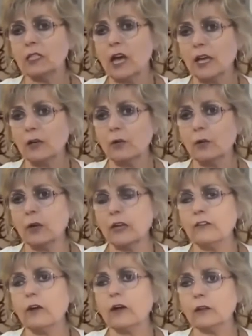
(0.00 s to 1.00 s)
tidal
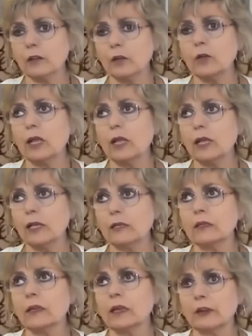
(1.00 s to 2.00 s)
wave on
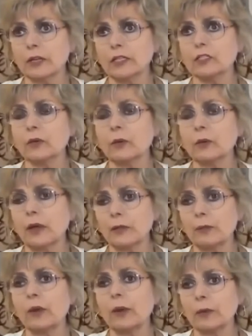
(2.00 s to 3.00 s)
low-lying areas
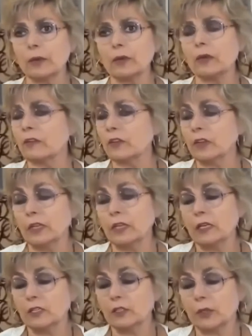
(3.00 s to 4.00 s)
around the perimeter of
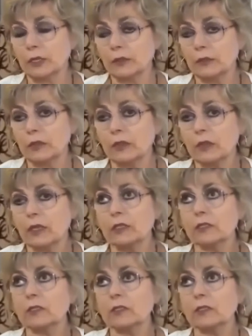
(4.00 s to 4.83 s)
any country. That